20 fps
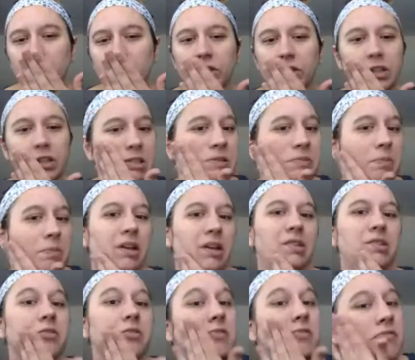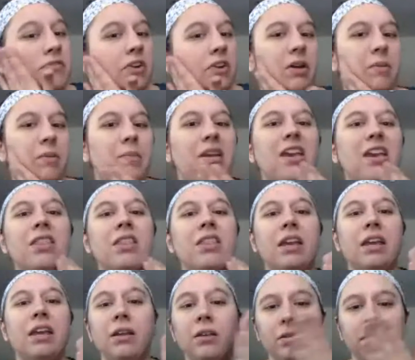It smells very
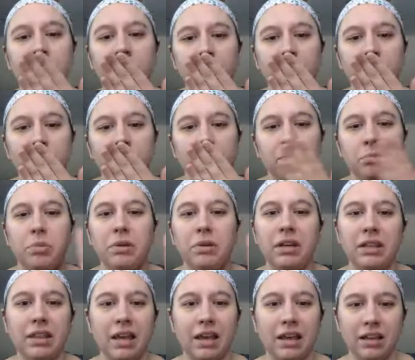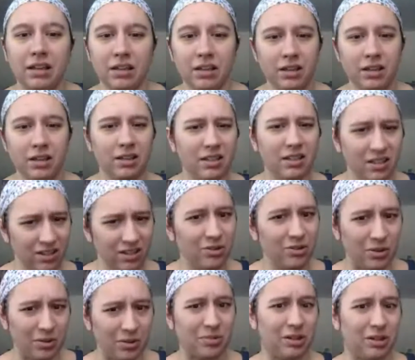manly, but in that,
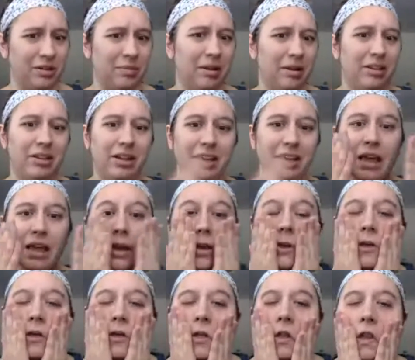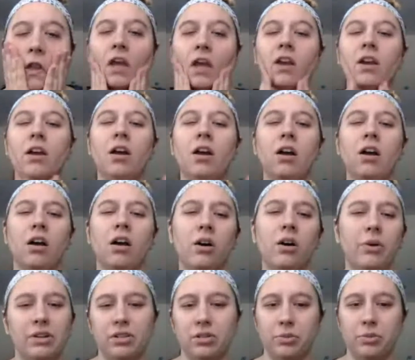you know what I'm talking about, like that good, like, oh, I
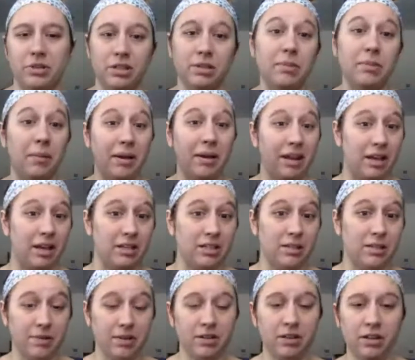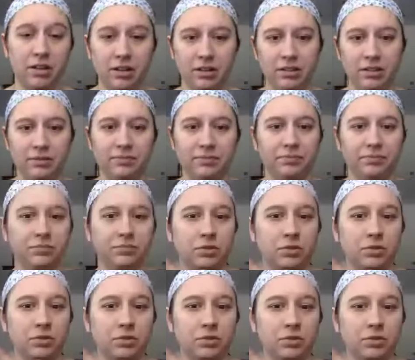just want to smell my husband.
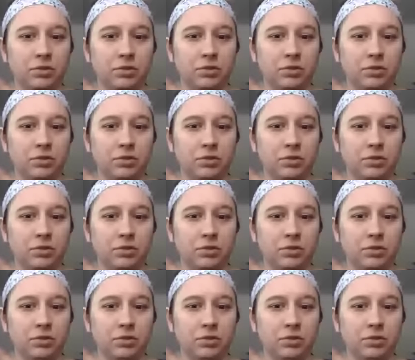So